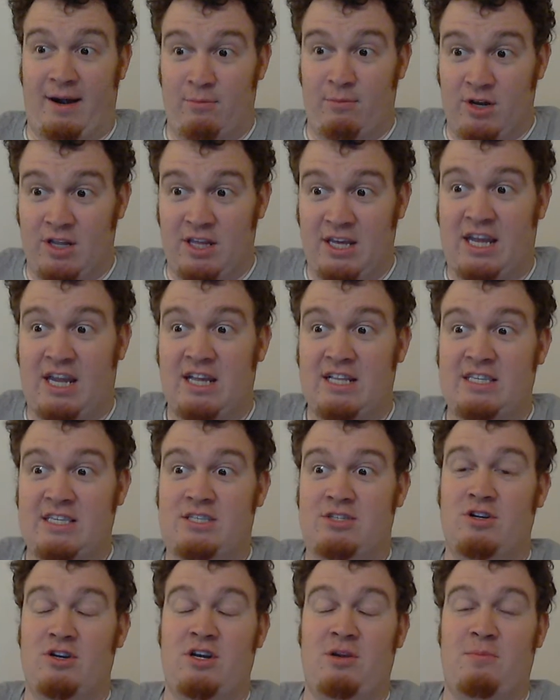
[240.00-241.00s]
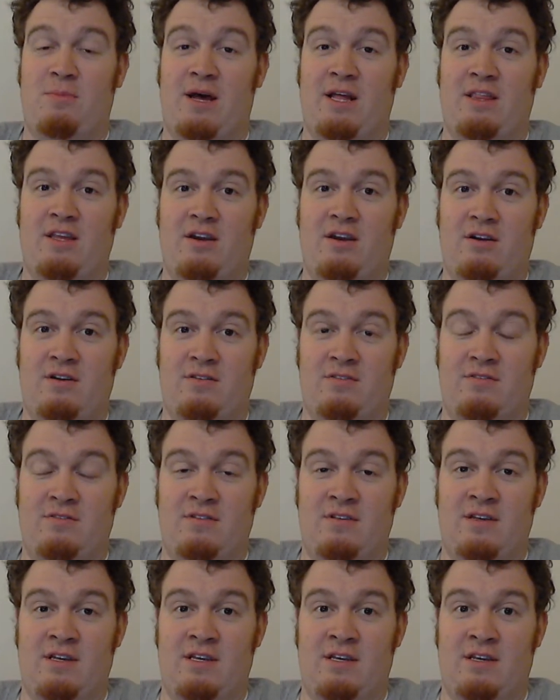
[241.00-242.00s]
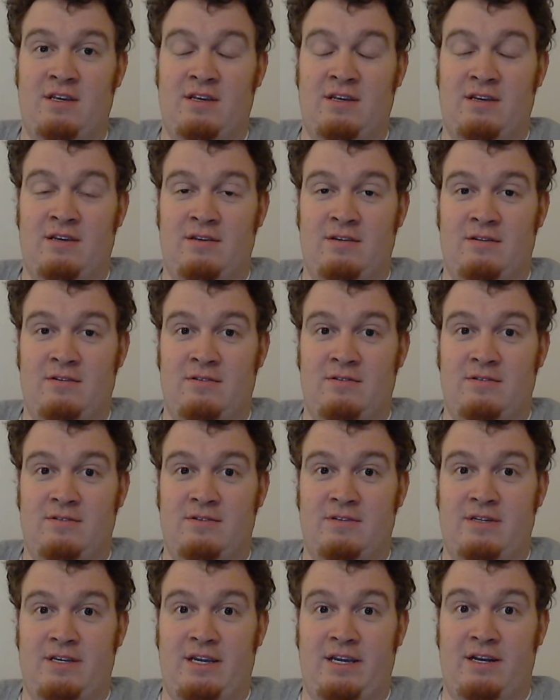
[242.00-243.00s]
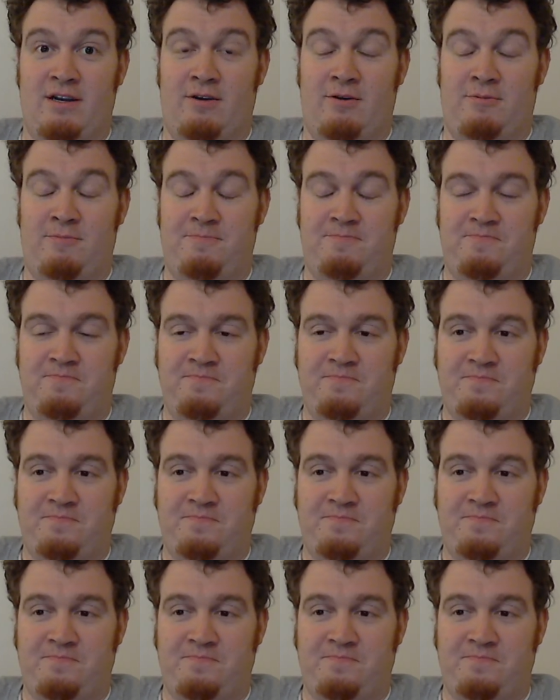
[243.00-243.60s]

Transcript: I'm really concerned about the earth. You know?